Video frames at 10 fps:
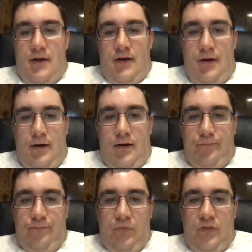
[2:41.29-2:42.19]

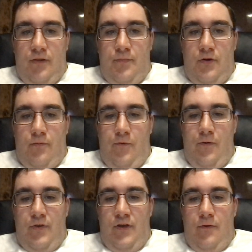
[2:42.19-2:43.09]
Um, but
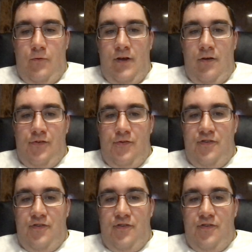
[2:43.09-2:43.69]
we also